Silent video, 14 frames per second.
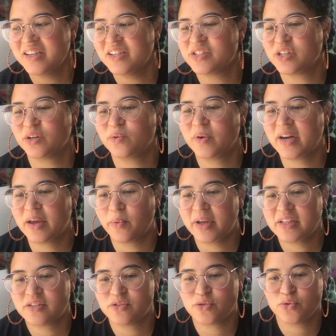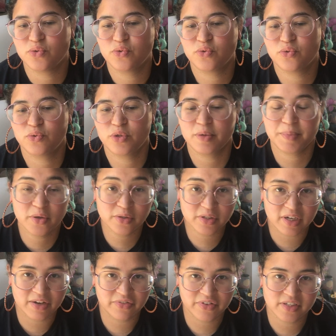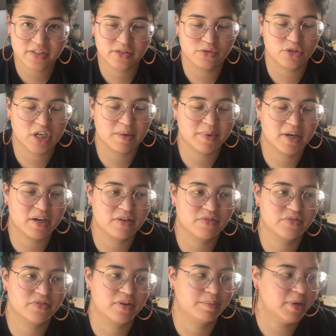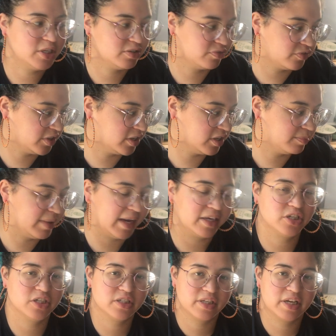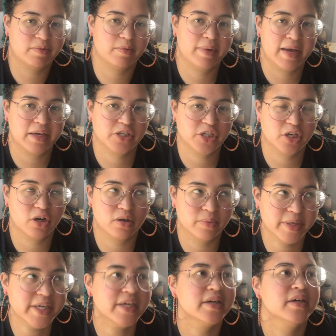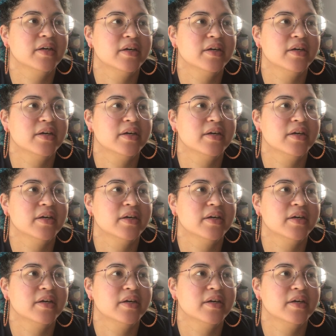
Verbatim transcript: So when I went to the post office to drop off a bunch of the packages that I've been packaging all week,